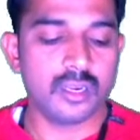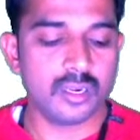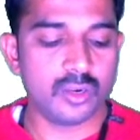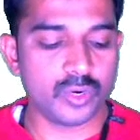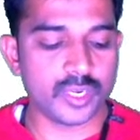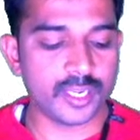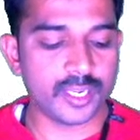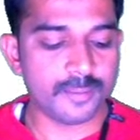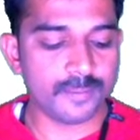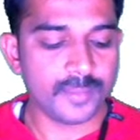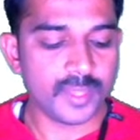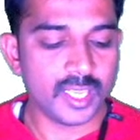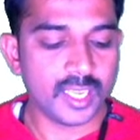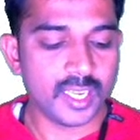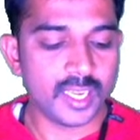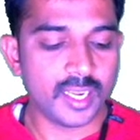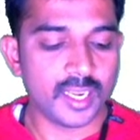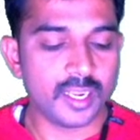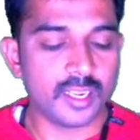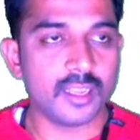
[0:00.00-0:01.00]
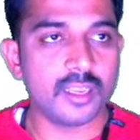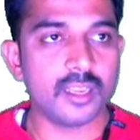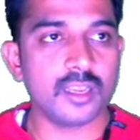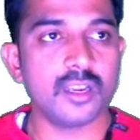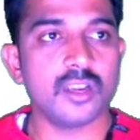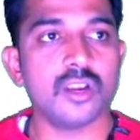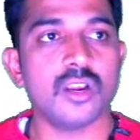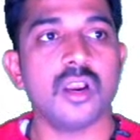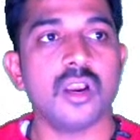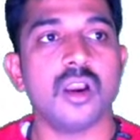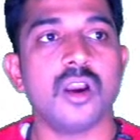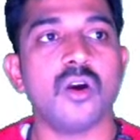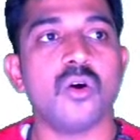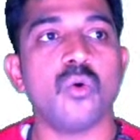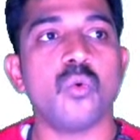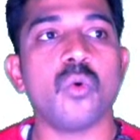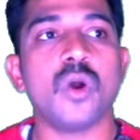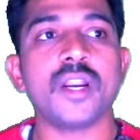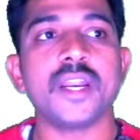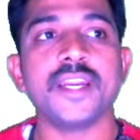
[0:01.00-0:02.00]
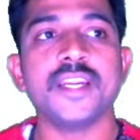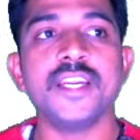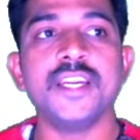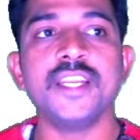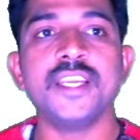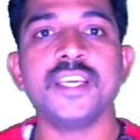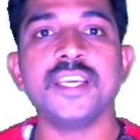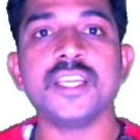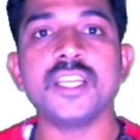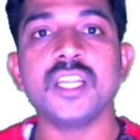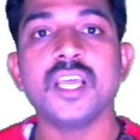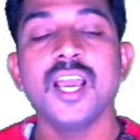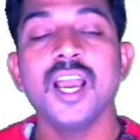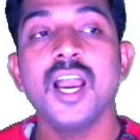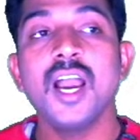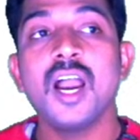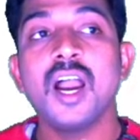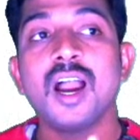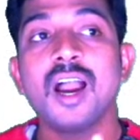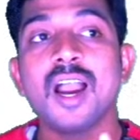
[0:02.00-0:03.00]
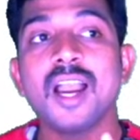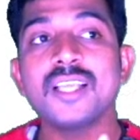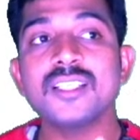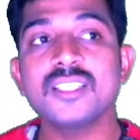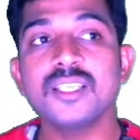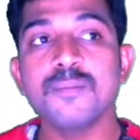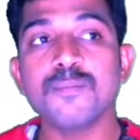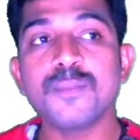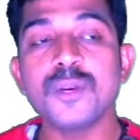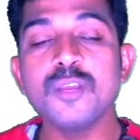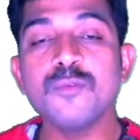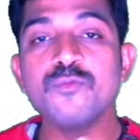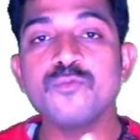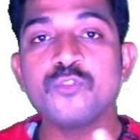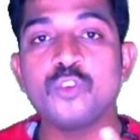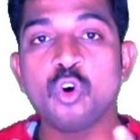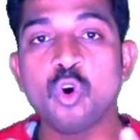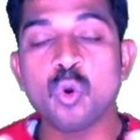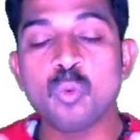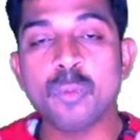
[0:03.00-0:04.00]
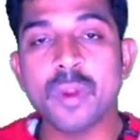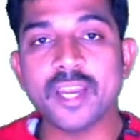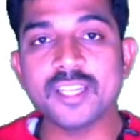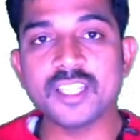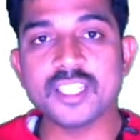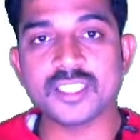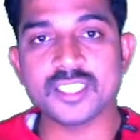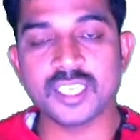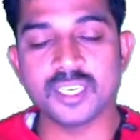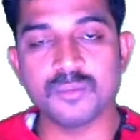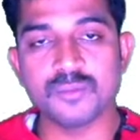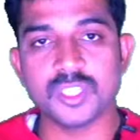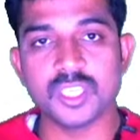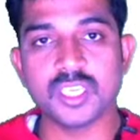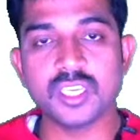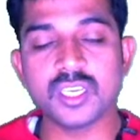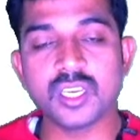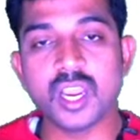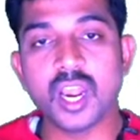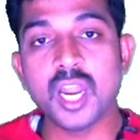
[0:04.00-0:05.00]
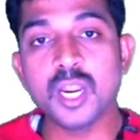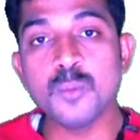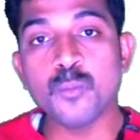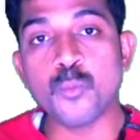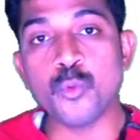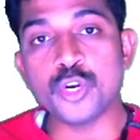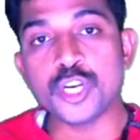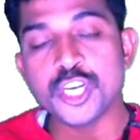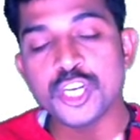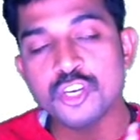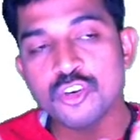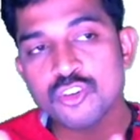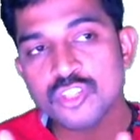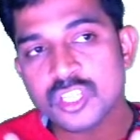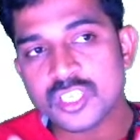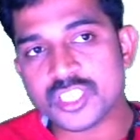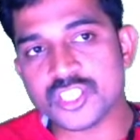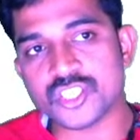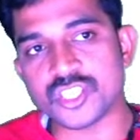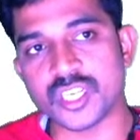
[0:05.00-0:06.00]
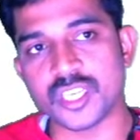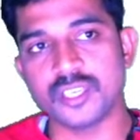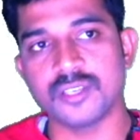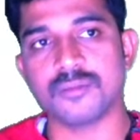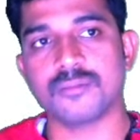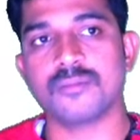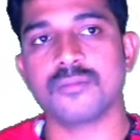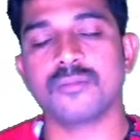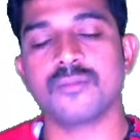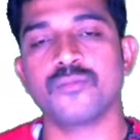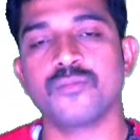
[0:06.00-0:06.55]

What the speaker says: Okay, what I did here, I simply format the same thing and put it into the string.